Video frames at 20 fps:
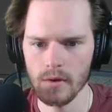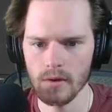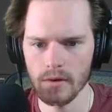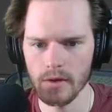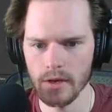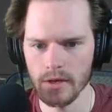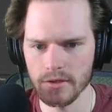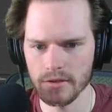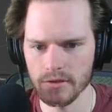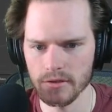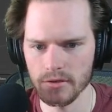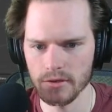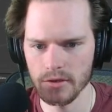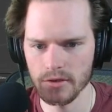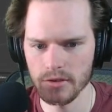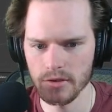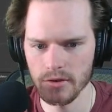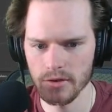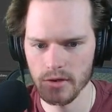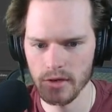Okay, so
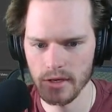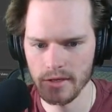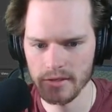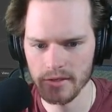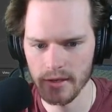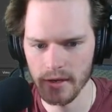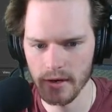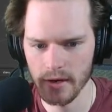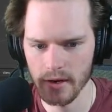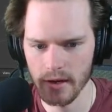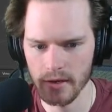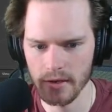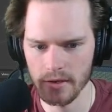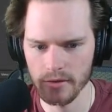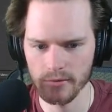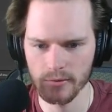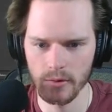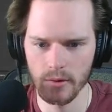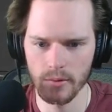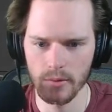just so you guys get an
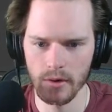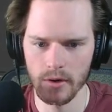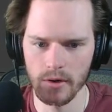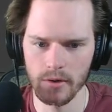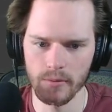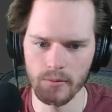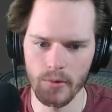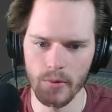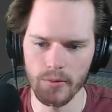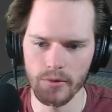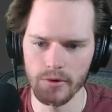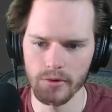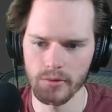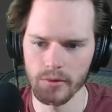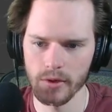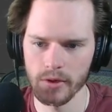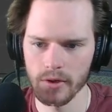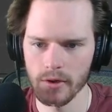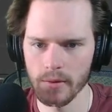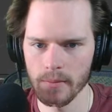idea of what we're
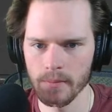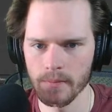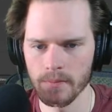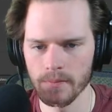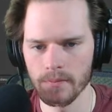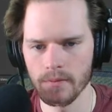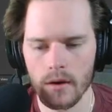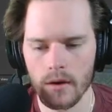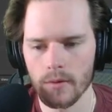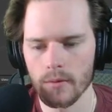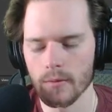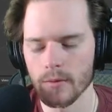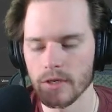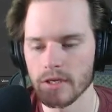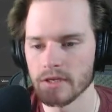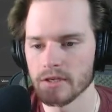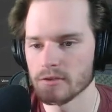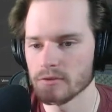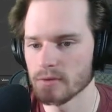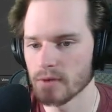doing here, we
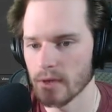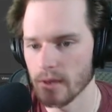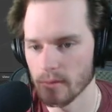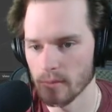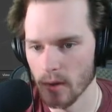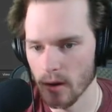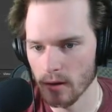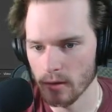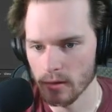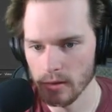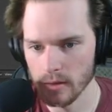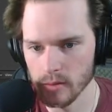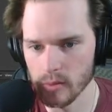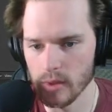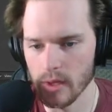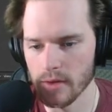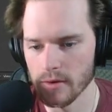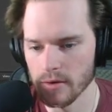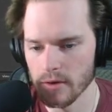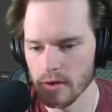need to create a model in
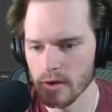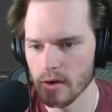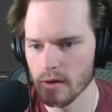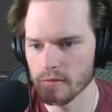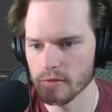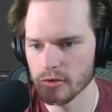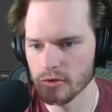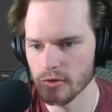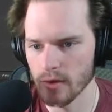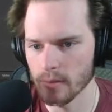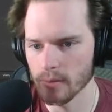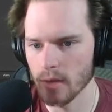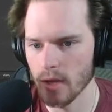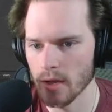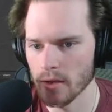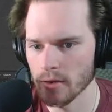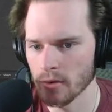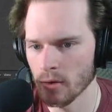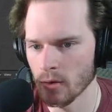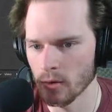Blender of a trip
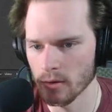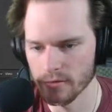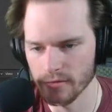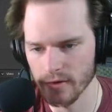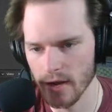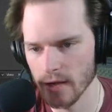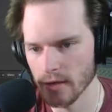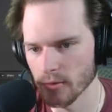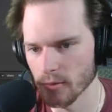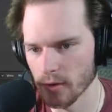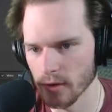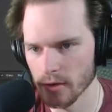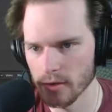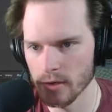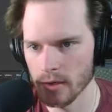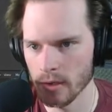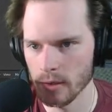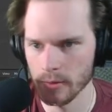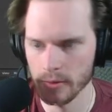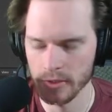mine, or find
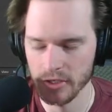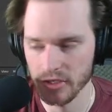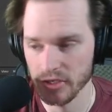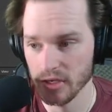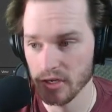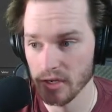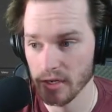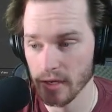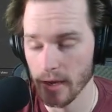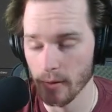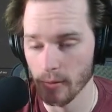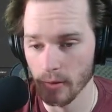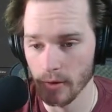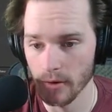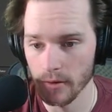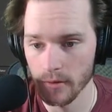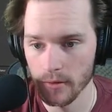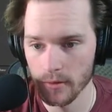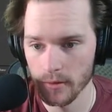one. We just need to get one.